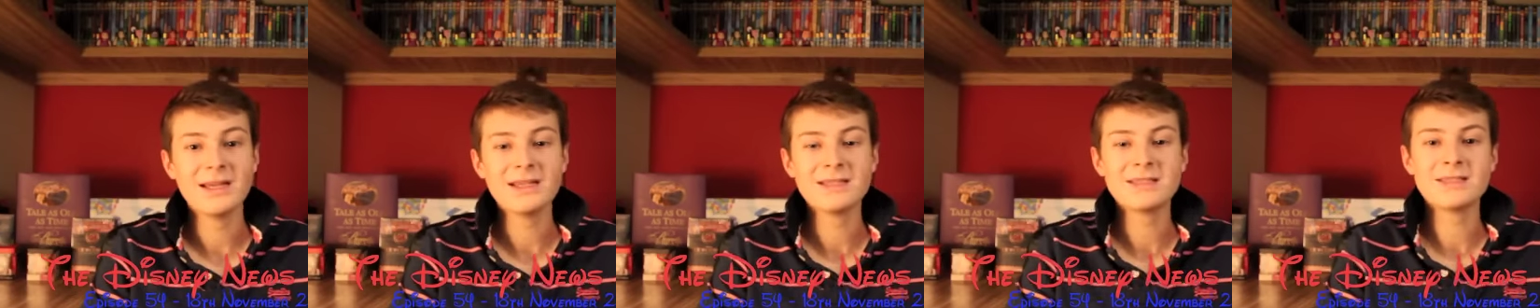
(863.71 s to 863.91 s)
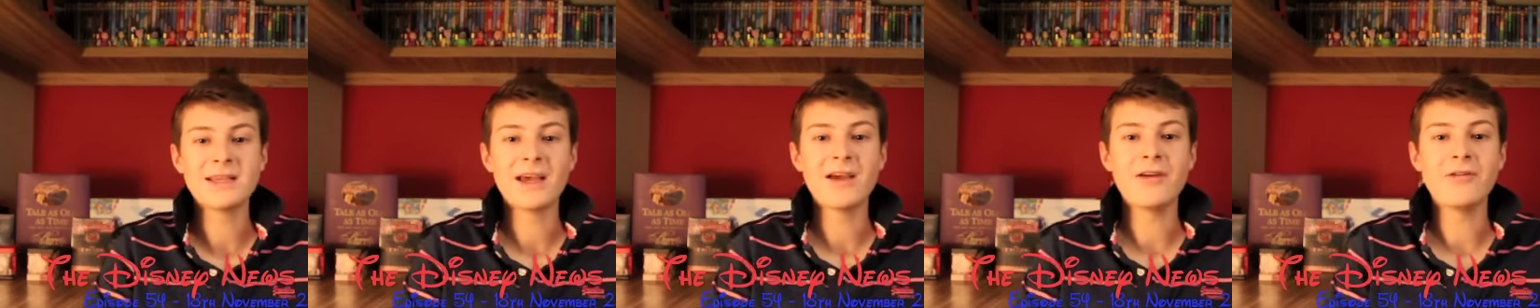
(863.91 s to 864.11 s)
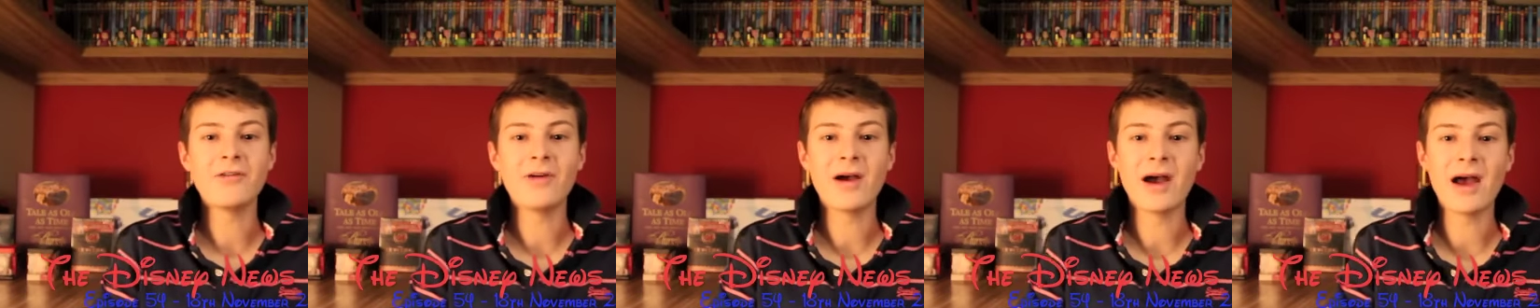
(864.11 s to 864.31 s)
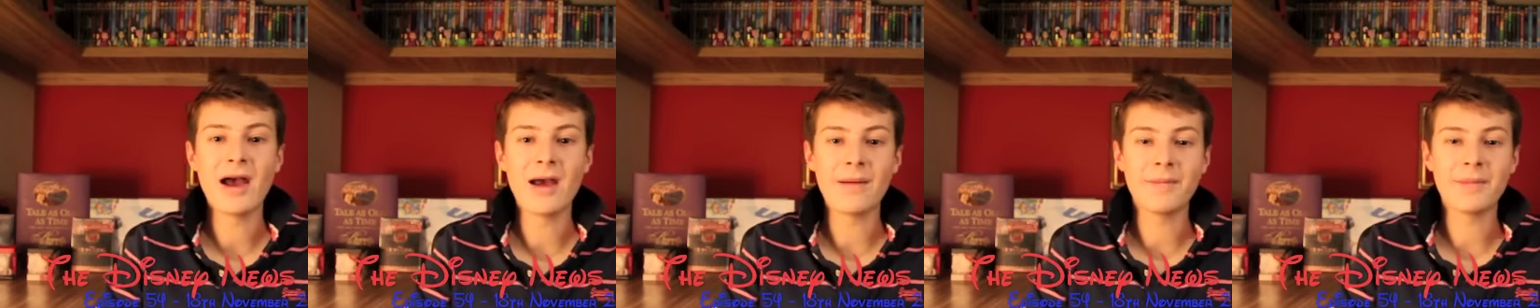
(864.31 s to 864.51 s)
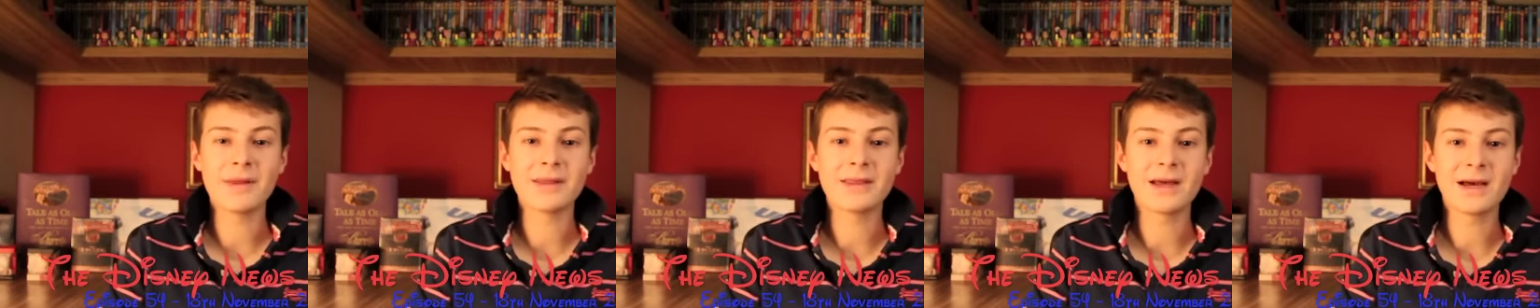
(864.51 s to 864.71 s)
So
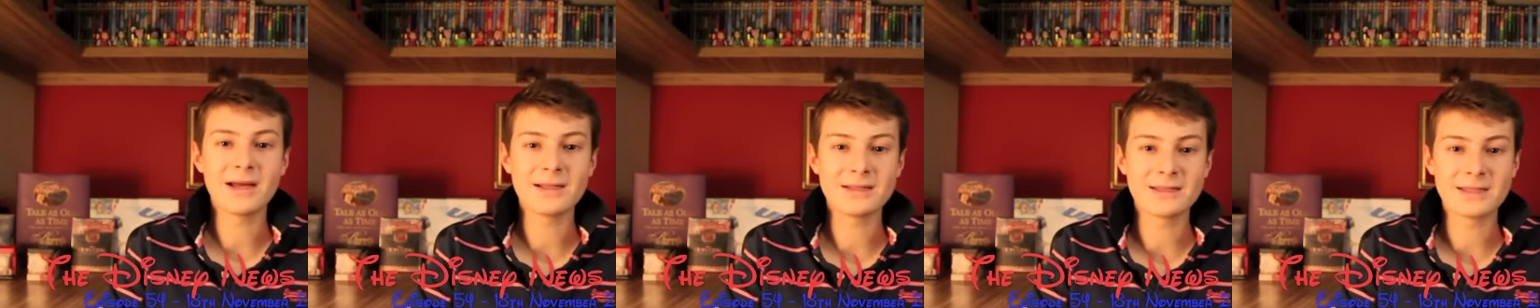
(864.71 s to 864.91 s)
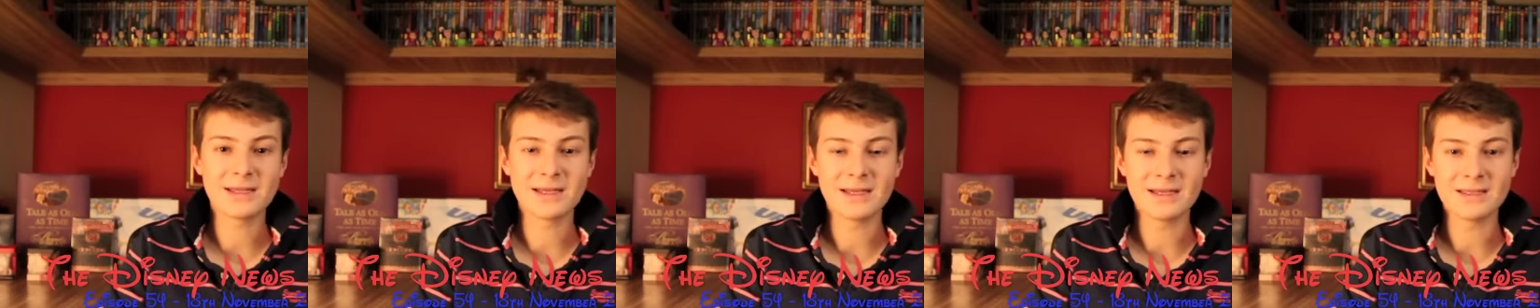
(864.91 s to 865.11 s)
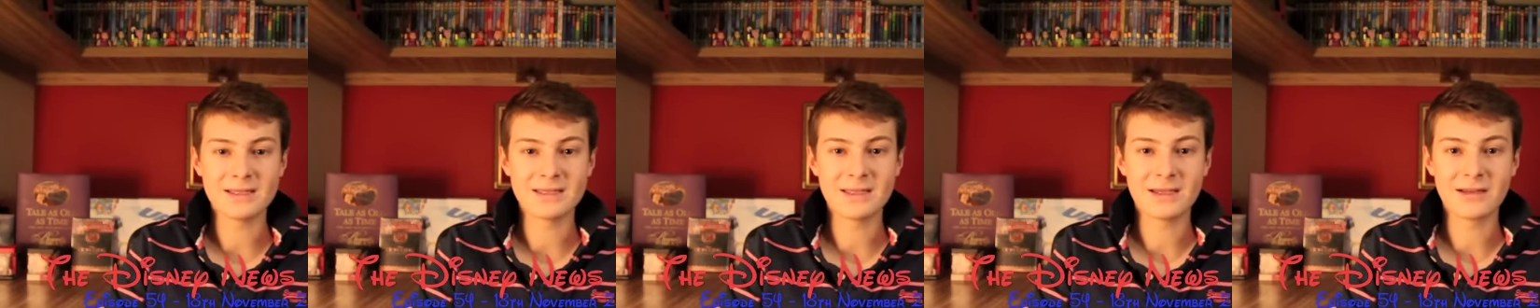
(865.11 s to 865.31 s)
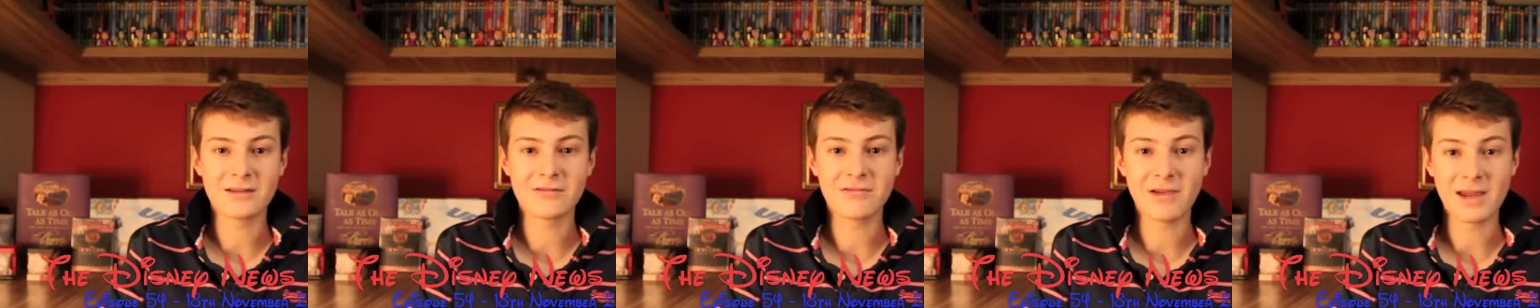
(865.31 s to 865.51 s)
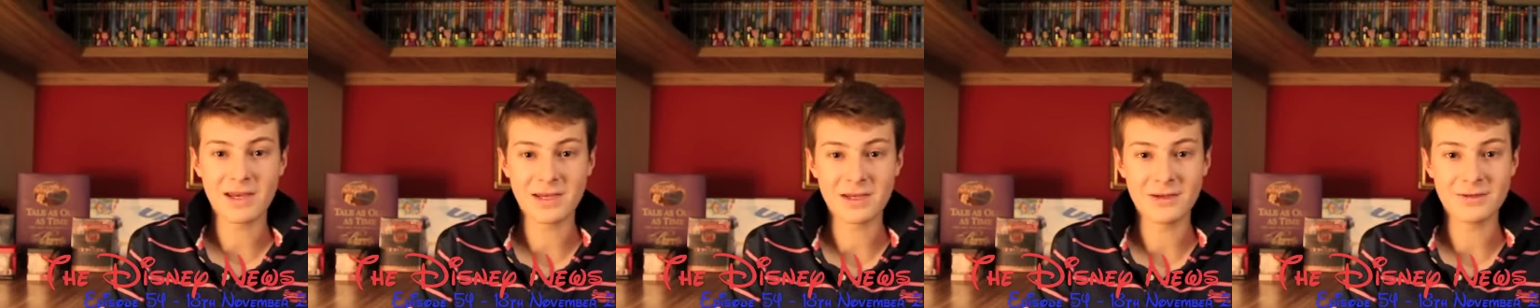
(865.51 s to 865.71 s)
um, that is
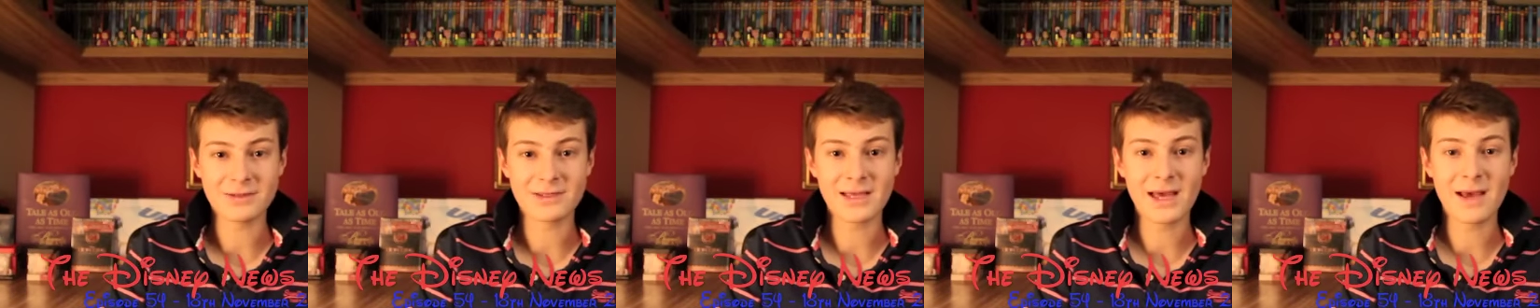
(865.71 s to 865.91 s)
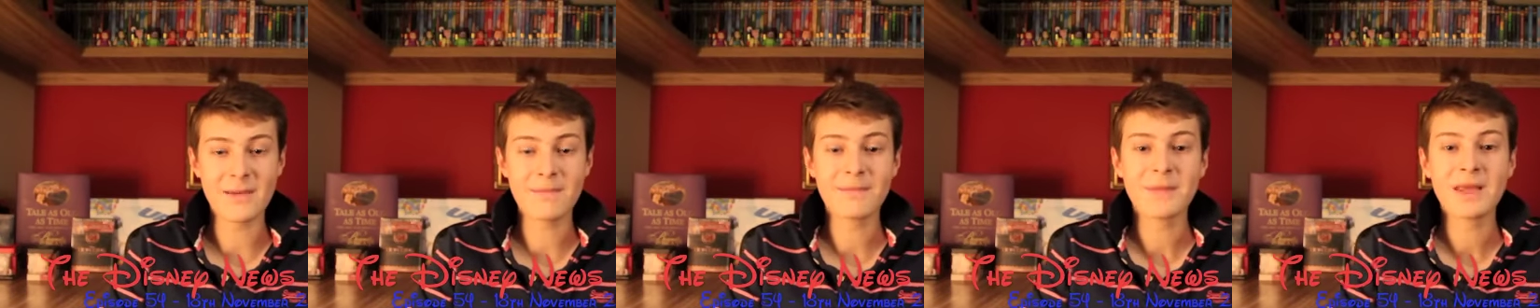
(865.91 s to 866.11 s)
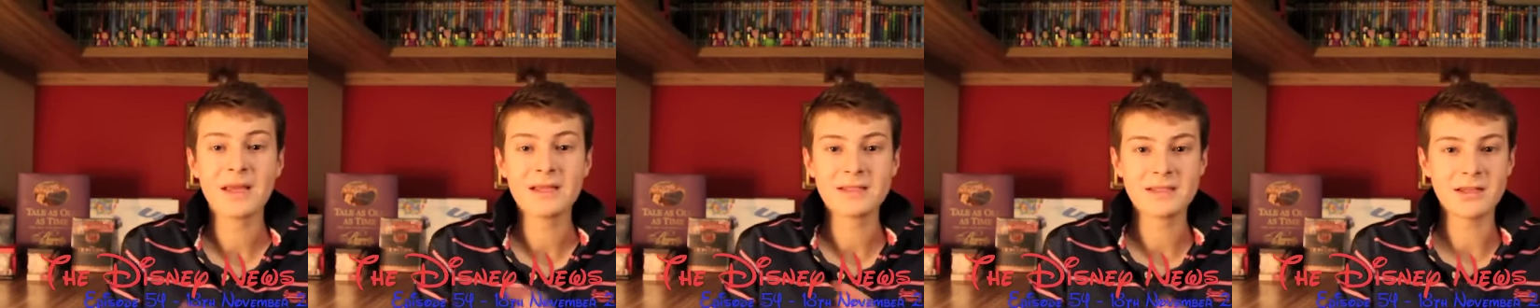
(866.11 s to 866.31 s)
great news there.